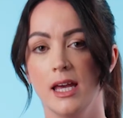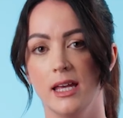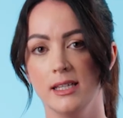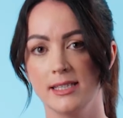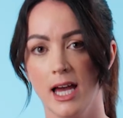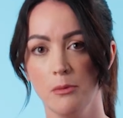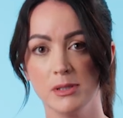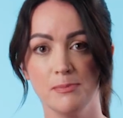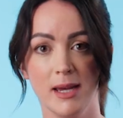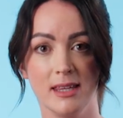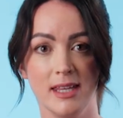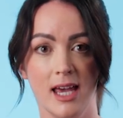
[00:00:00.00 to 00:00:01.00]
It helps
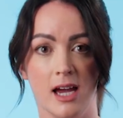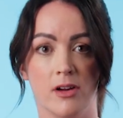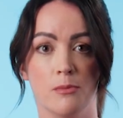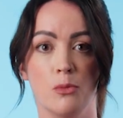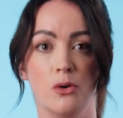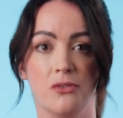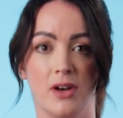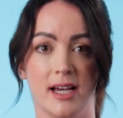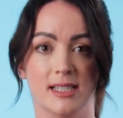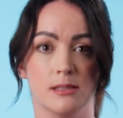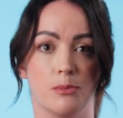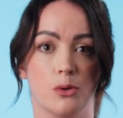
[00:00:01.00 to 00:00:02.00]
make the area more
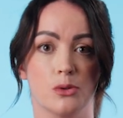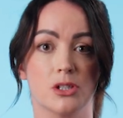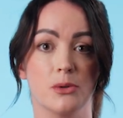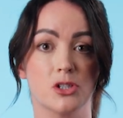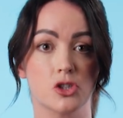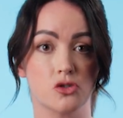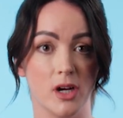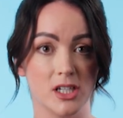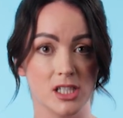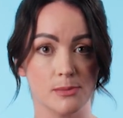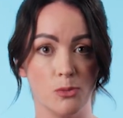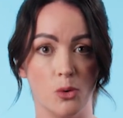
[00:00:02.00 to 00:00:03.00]
flexible so it
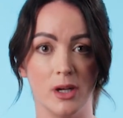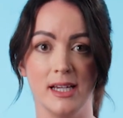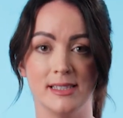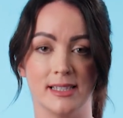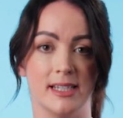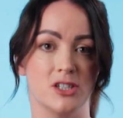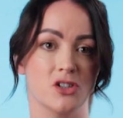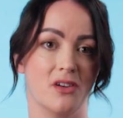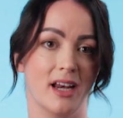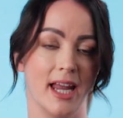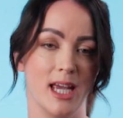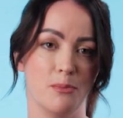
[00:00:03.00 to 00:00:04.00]
stretches more easily
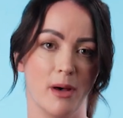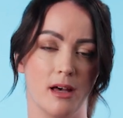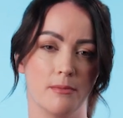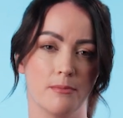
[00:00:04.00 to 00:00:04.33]
during labour.